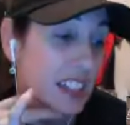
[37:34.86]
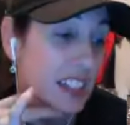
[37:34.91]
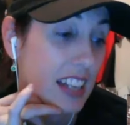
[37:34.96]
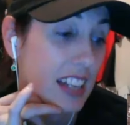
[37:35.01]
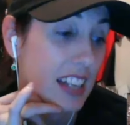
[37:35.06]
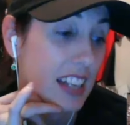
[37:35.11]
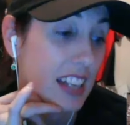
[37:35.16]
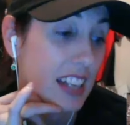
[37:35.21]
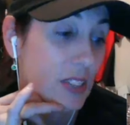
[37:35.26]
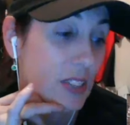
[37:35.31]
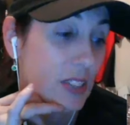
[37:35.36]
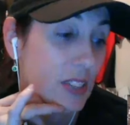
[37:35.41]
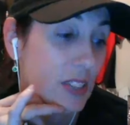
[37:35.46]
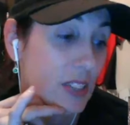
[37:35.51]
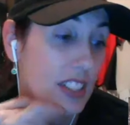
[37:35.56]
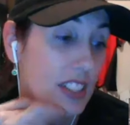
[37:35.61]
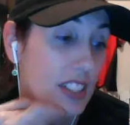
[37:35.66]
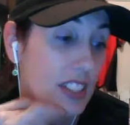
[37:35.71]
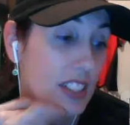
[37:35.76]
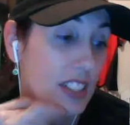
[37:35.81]
asked, which
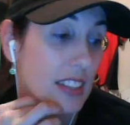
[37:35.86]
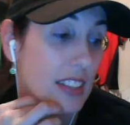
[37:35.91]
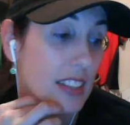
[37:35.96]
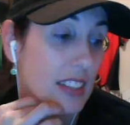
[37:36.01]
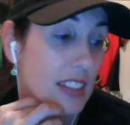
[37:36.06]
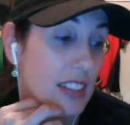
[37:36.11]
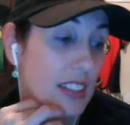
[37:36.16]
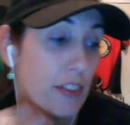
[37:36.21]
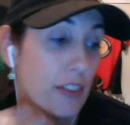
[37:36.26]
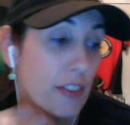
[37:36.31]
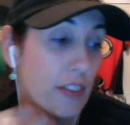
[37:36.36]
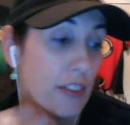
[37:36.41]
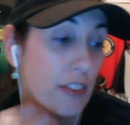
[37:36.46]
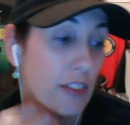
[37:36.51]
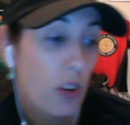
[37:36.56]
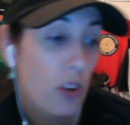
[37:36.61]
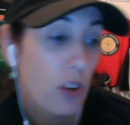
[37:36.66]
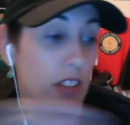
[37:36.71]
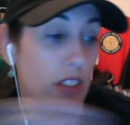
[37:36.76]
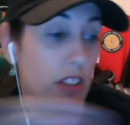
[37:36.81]
is kind of
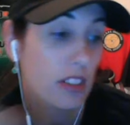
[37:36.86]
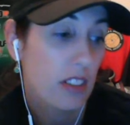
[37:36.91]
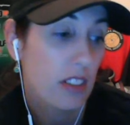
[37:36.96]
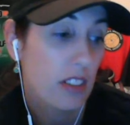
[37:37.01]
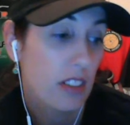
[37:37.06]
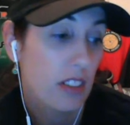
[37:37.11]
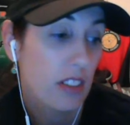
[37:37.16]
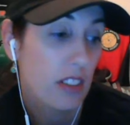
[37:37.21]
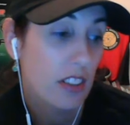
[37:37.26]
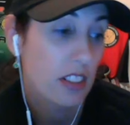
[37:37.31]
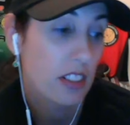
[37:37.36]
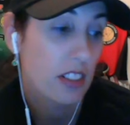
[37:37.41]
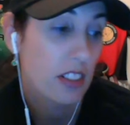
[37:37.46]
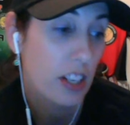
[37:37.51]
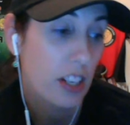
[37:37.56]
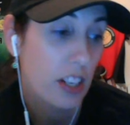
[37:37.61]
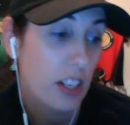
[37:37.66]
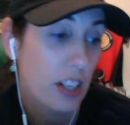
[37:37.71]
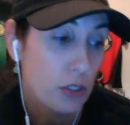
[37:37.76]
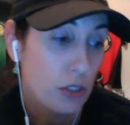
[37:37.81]
more you
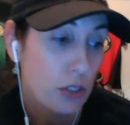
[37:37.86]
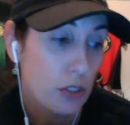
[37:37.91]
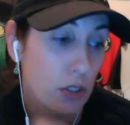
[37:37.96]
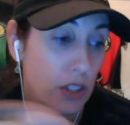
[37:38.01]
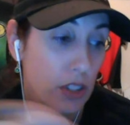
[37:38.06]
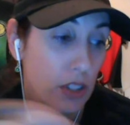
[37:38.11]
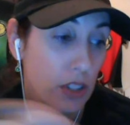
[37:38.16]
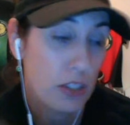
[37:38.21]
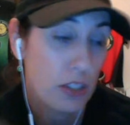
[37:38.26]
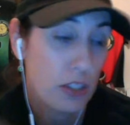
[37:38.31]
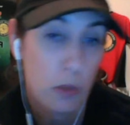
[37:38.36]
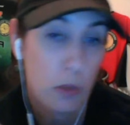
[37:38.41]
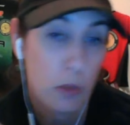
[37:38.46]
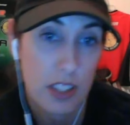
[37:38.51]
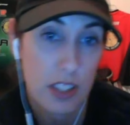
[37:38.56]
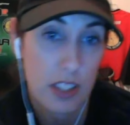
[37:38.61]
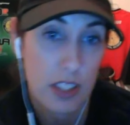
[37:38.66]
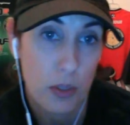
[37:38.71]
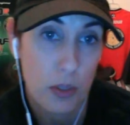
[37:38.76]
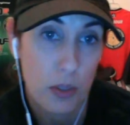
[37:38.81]
know shooting sports
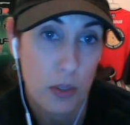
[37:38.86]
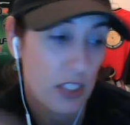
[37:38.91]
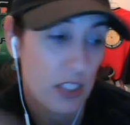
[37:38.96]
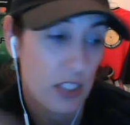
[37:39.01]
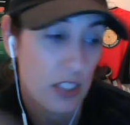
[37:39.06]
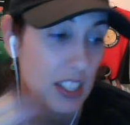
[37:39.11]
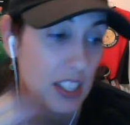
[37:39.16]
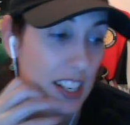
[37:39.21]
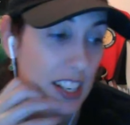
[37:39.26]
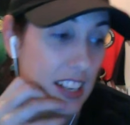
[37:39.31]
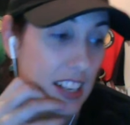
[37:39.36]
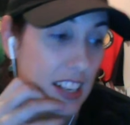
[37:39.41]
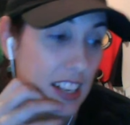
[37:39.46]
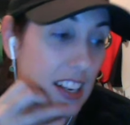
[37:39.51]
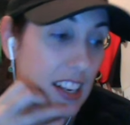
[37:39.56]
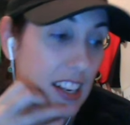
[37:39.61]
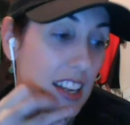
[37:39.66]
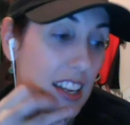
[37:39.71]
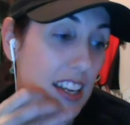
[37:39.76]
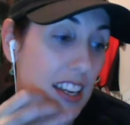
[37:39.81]
that we do here
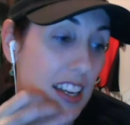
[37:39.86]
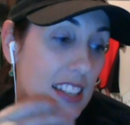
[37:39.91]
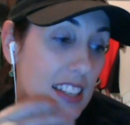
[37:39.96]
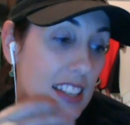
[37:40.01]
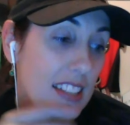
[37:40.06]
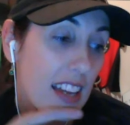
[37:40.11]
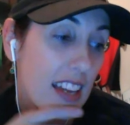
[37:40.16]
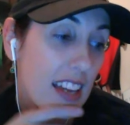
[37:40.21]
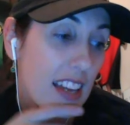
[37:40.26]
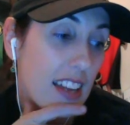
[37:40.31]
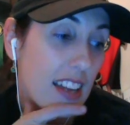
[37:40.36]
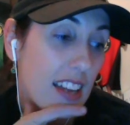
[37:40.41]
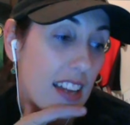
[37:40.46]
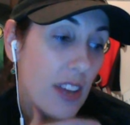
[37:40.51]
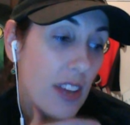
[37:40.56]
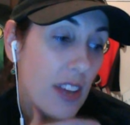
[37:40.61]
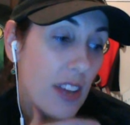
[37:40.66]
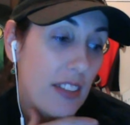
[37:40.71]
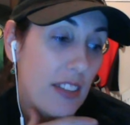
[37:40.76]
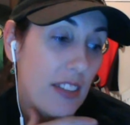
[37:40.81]
he said do you
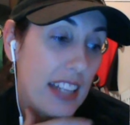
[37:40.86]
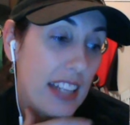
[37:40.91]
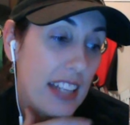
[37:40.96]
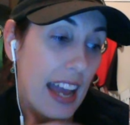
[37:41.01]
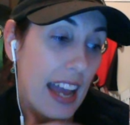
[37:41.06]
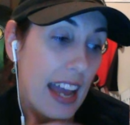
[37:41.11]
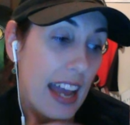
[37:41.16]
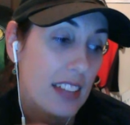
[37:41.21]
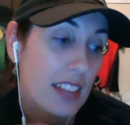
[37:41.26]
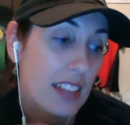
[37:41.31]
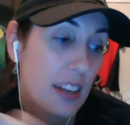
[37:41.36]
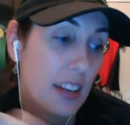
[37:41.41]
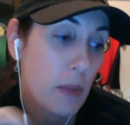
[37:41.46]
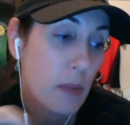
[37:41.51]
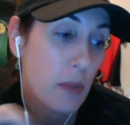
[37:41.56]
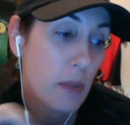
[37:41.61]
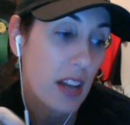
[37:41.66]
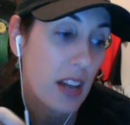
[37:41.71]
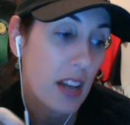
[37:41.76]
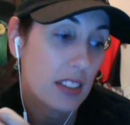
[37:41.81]
have any outside of the
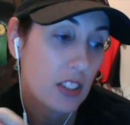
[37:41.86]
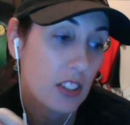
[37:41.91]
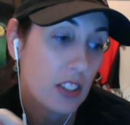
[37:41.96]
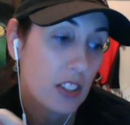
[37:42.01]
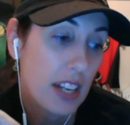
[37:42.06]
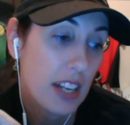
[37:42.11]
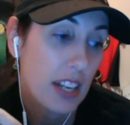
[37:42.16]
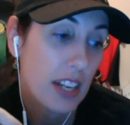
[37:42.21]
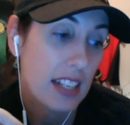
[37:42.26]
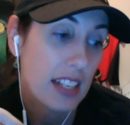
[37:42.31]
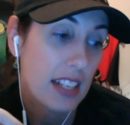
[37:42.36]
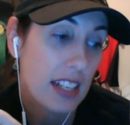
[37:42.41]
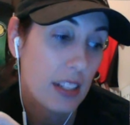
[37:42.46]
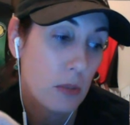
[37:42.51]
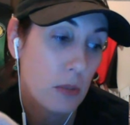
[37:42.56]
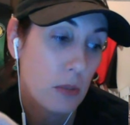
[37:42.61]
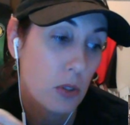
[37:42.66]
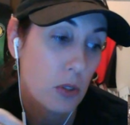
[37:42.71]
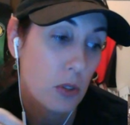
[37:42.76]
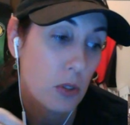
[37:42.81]
box training
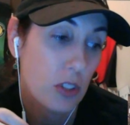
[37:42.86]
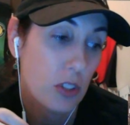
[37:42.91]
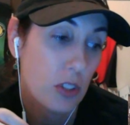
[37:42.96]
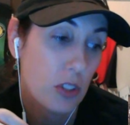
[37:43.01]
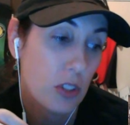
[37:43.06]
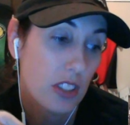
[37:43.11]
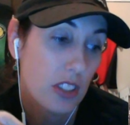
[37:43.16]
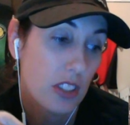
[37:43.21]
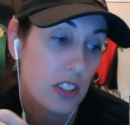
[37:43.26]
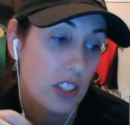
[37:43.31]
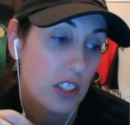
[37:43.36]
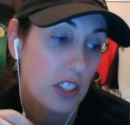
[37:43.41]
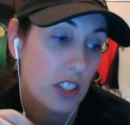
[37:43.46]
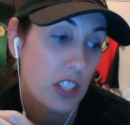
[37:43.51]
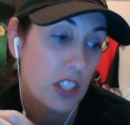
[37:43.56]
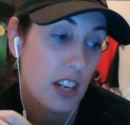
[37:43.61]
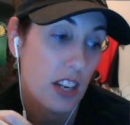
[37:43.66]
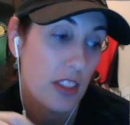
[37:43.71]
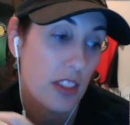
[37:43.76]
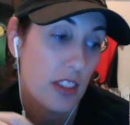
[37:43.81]
tips or drills to
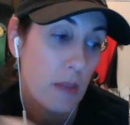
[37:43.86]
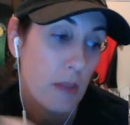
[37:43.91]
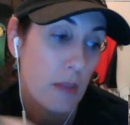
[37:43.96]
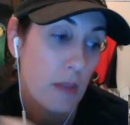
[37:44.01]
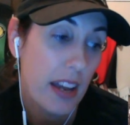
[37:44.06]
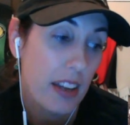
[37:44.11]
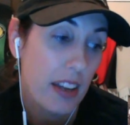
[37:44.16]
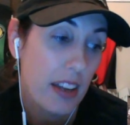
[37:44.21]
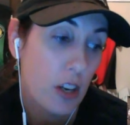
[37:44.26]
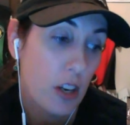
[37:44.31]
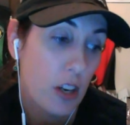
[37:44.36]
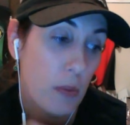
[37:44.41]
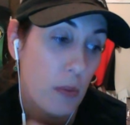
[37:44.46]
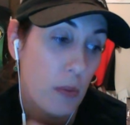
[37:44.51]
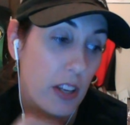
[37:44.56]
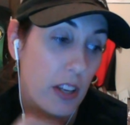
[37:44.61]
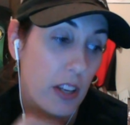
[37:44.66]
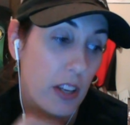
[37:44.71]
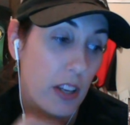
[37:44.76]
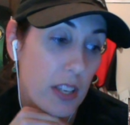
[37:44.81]
share that might help a
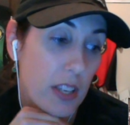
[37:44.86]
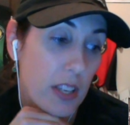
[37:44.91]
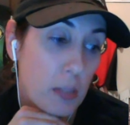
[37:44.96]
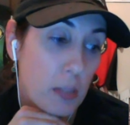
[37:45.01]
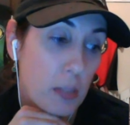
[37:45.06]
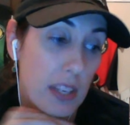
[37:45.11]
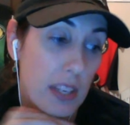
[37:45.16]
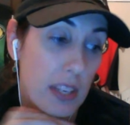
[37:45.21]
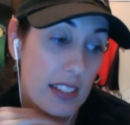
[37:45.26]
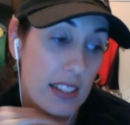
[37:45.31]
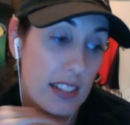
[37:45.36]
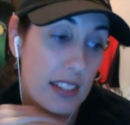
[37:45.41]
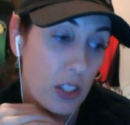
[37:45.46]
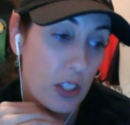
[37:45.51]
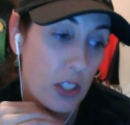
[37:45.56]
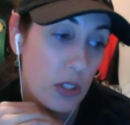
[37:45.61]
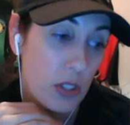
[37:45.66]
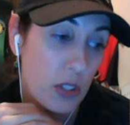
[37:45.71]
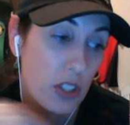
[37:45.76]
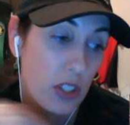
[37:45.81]
uspsa
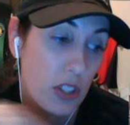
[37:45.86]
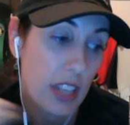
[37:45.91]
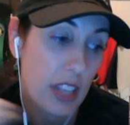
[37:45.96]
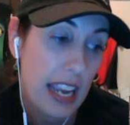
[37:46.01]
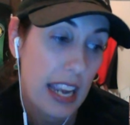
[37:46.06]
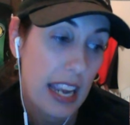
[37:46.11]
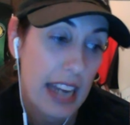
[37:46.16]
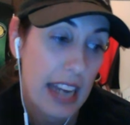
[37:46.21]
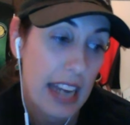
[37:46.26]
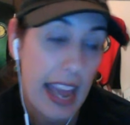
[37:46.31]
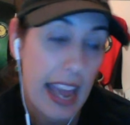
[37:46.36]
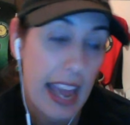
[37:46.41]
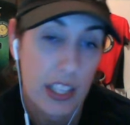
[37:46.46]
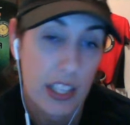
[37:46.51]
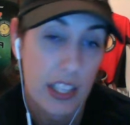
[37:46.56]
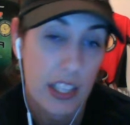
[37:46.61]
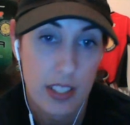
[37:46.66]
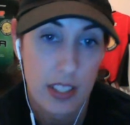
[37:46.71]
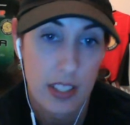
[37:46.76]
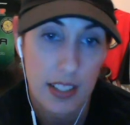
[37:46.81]
shooter gain
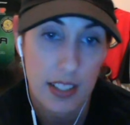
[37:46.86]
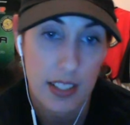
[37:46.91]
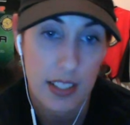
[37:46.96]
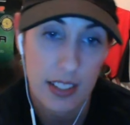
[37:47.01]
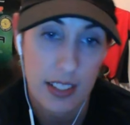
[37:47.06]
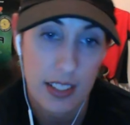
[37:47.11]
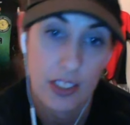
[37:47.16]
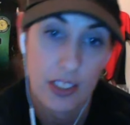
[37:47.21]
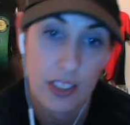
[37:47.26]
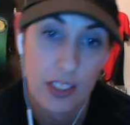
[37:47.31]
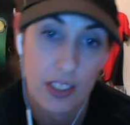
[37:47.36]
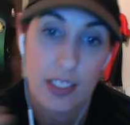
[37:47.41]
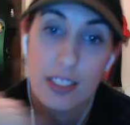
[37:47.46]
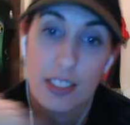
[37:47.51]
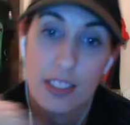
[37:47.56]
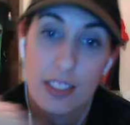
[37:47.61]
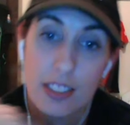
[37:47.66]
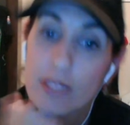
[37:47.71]
accuracy skills